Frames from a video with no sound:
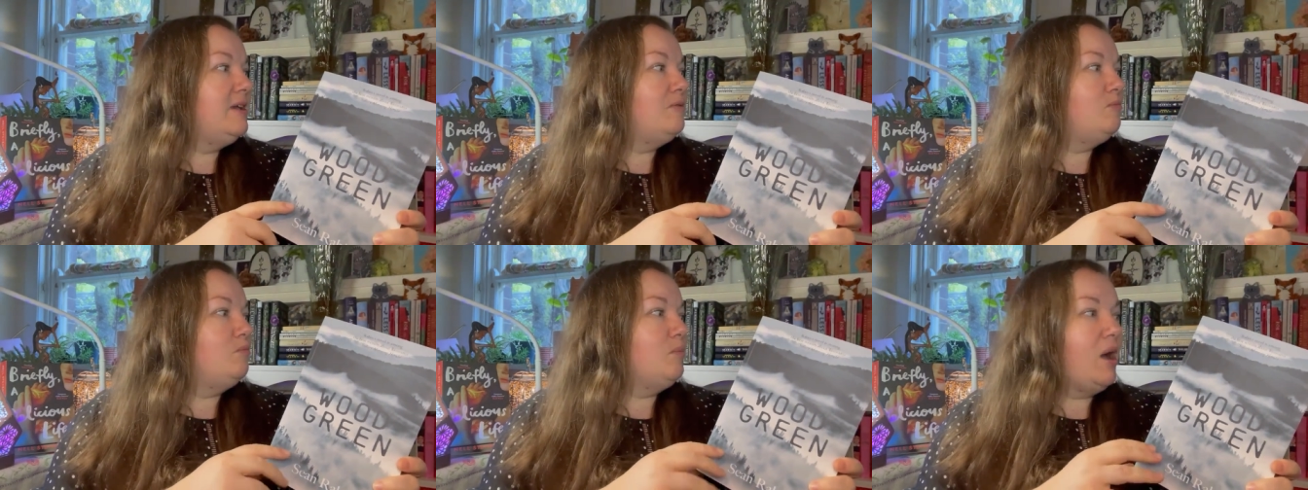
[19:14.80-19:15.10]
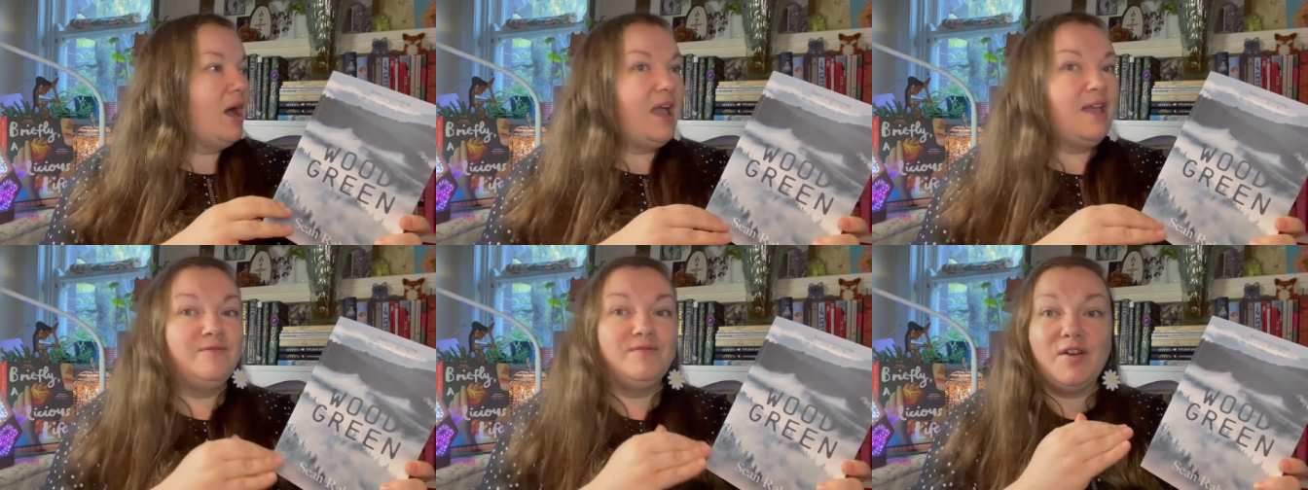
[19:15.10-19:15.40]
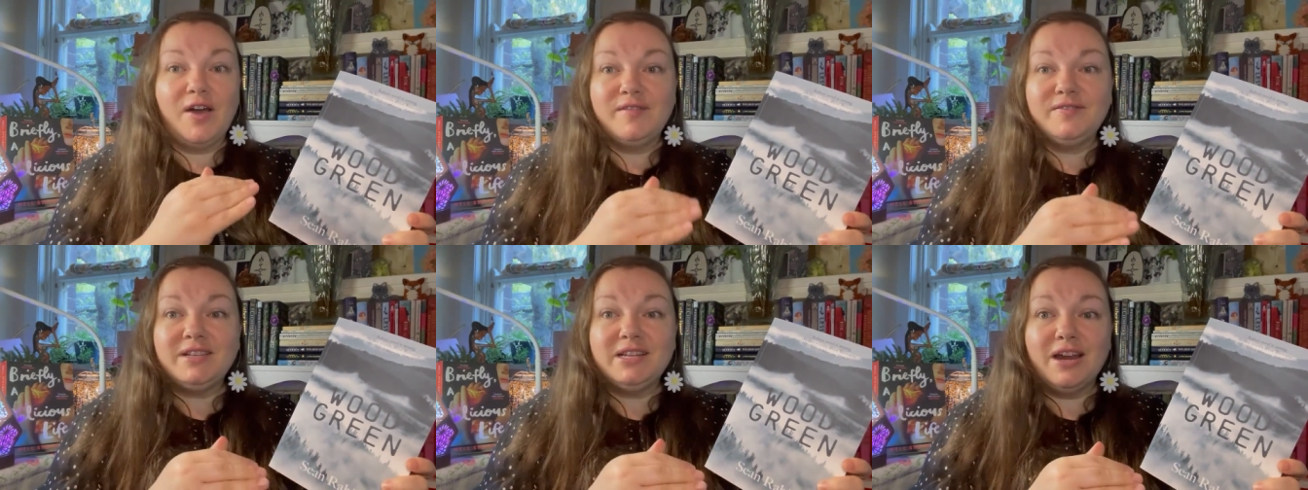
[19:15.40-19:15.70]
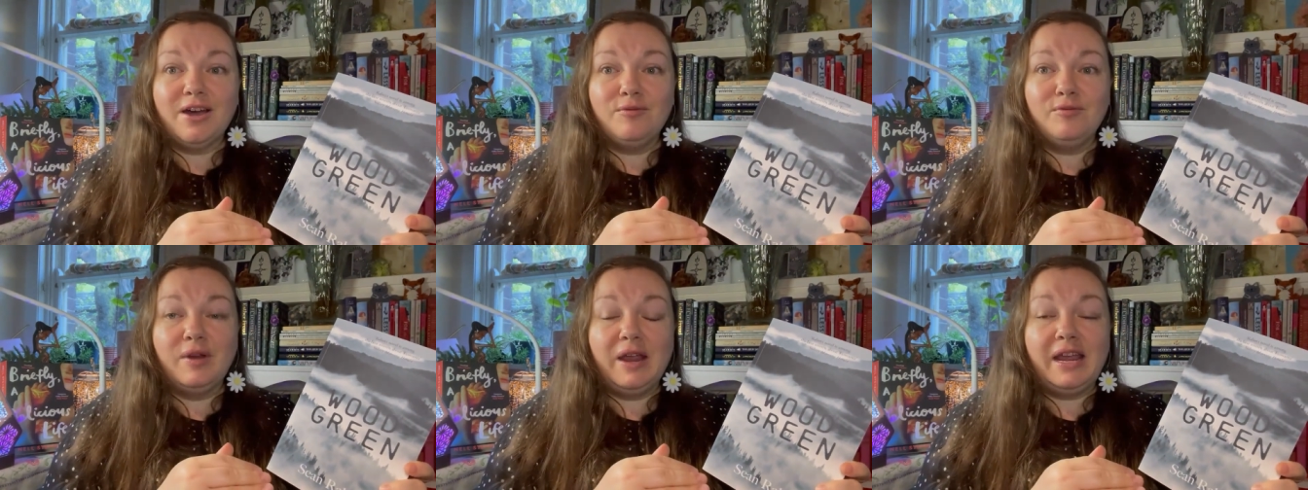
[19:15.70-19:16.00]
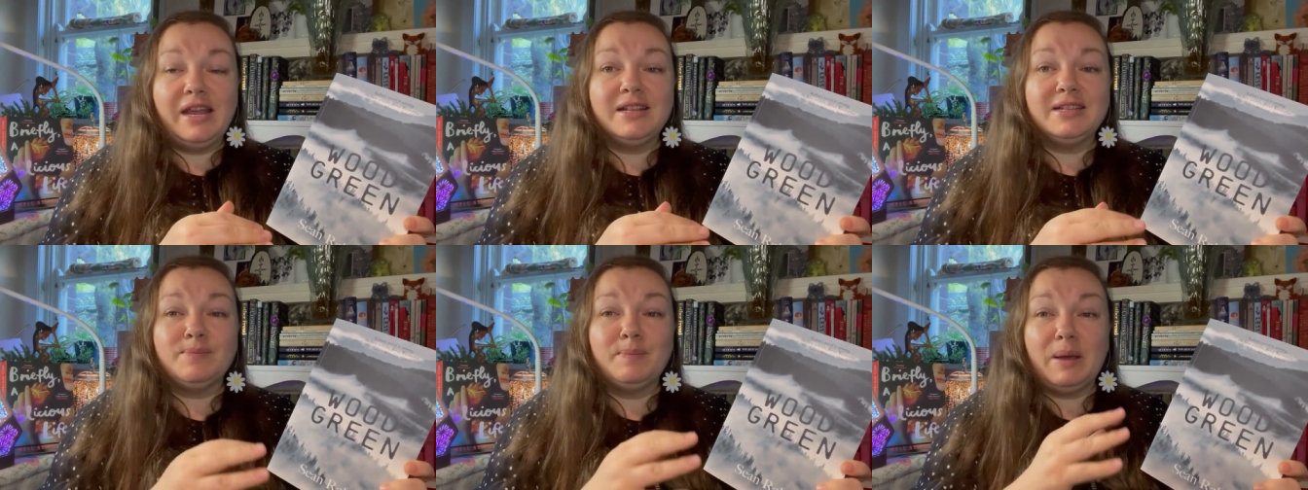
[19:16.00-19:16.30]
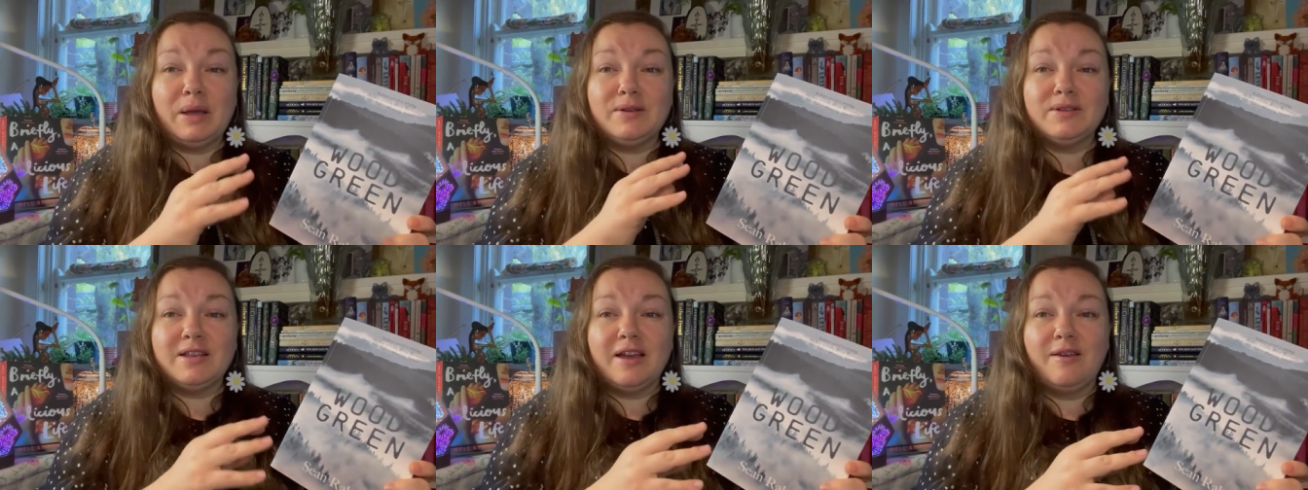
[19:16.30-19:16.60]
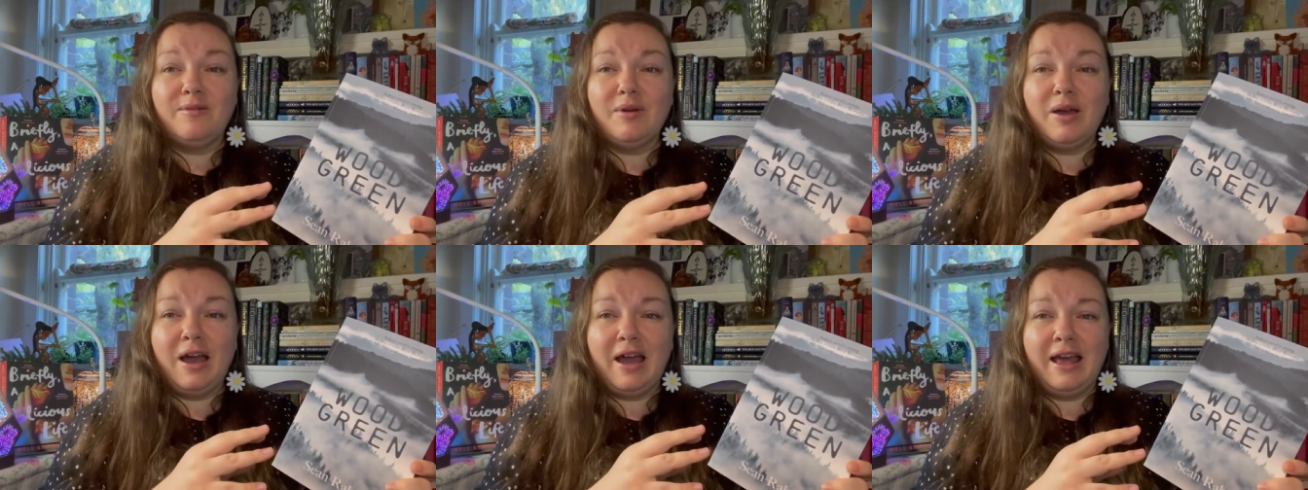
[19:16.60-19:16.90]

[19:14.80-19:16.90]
my five-star reads because I,